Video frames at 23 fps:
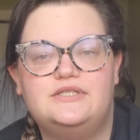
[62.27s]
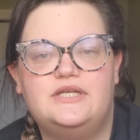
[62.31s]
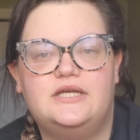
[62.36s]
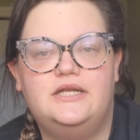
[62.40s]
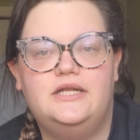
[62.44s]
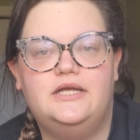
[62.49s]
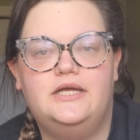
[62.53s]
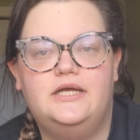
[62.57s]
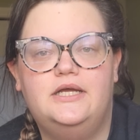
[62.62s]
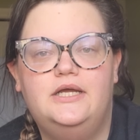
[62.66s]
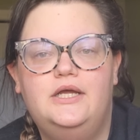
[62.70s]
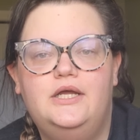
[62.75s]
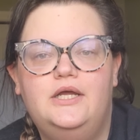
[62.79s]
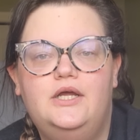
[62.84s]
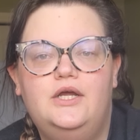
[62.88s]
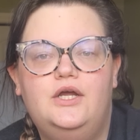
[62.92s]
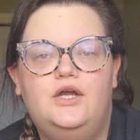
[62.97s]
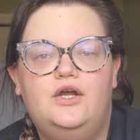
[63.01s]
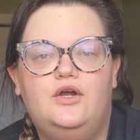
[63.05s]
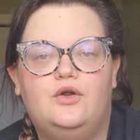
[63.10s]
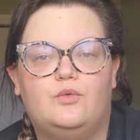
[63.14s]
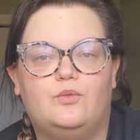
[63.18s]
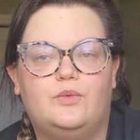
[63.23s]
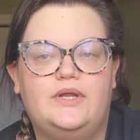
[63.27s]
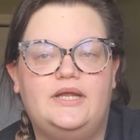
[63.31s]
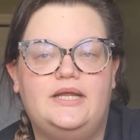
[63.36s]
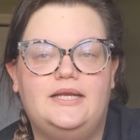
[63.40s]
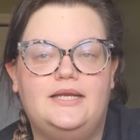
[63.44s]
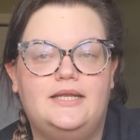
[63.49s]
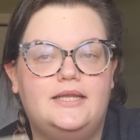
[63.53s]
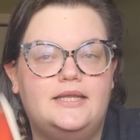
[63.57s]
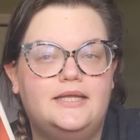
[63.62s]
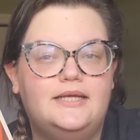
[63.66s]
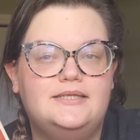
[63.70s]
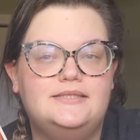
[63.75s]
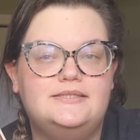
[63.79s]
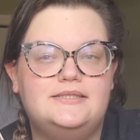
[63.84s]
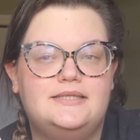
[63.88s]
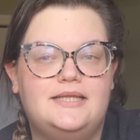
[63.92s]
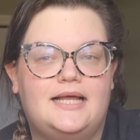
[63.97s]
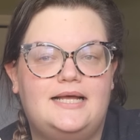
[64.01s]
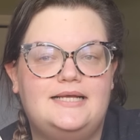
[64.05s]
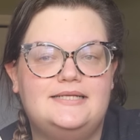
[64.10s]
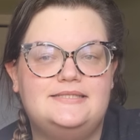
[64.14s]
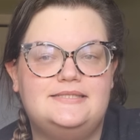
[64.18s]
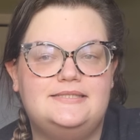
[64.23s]
gonna read this
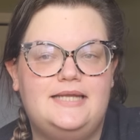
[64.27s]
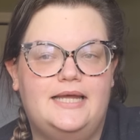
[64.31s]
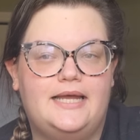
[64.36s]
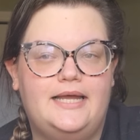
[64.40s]
last